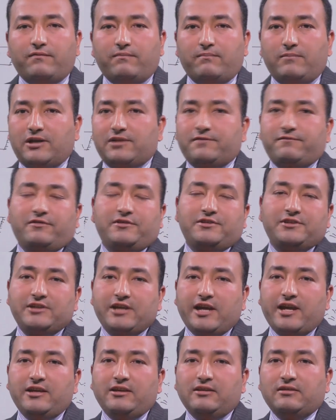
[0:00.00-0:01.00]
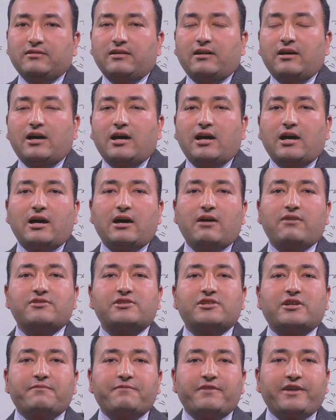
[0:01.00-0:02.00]
but for today our
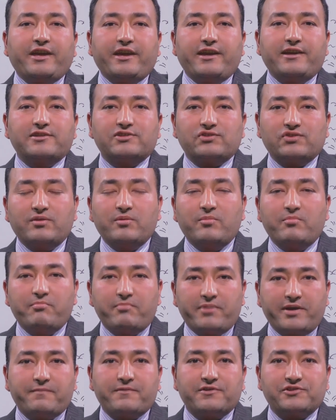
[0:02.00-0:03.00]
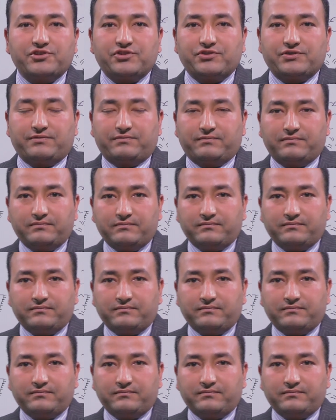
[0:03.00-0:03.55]
topic is preposition.